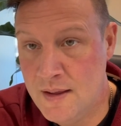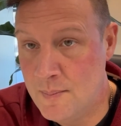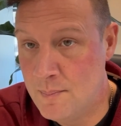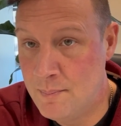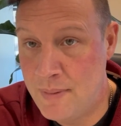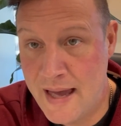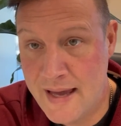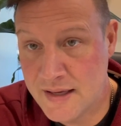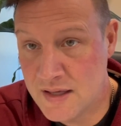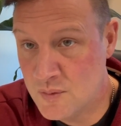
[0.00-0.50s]

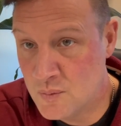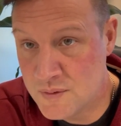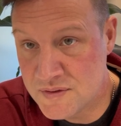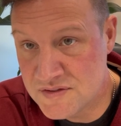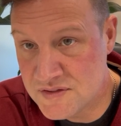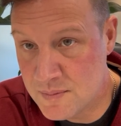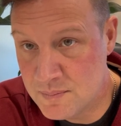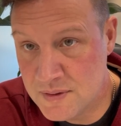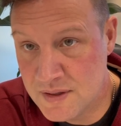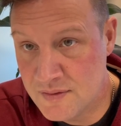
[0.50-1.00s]
Back it with
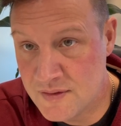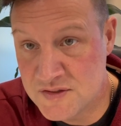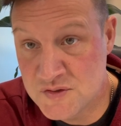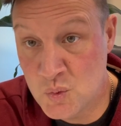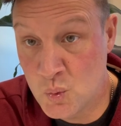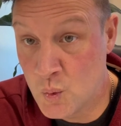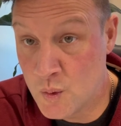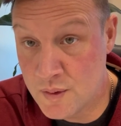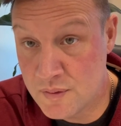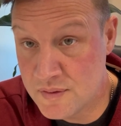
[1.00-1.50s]
something that's
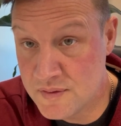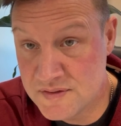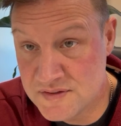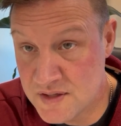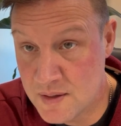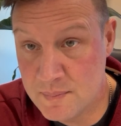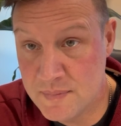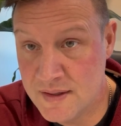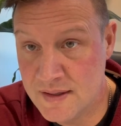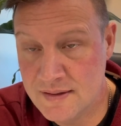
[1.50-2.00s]
worth
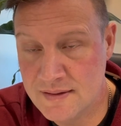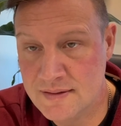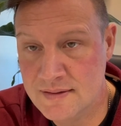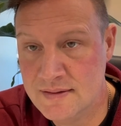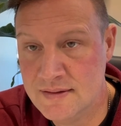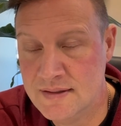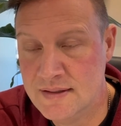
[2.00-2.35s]
something.